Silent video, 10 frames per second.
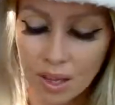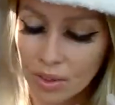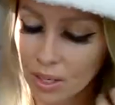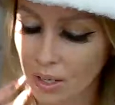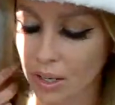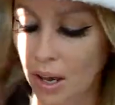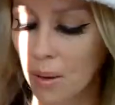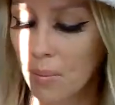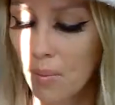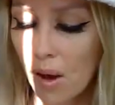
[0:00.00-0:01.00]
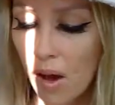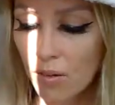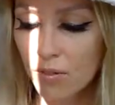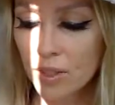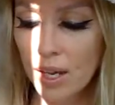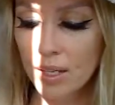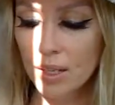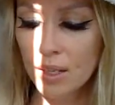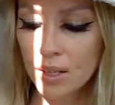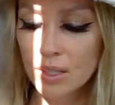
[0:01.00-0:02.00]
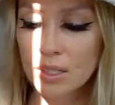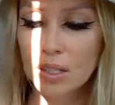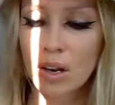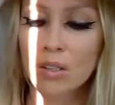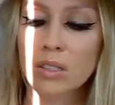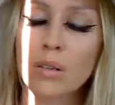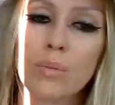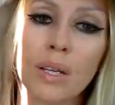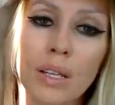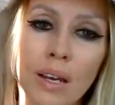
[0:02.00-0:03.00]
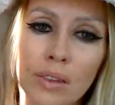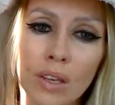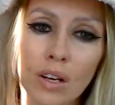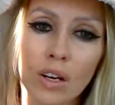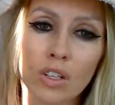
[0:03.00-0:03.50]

They could come off like this could also be like they're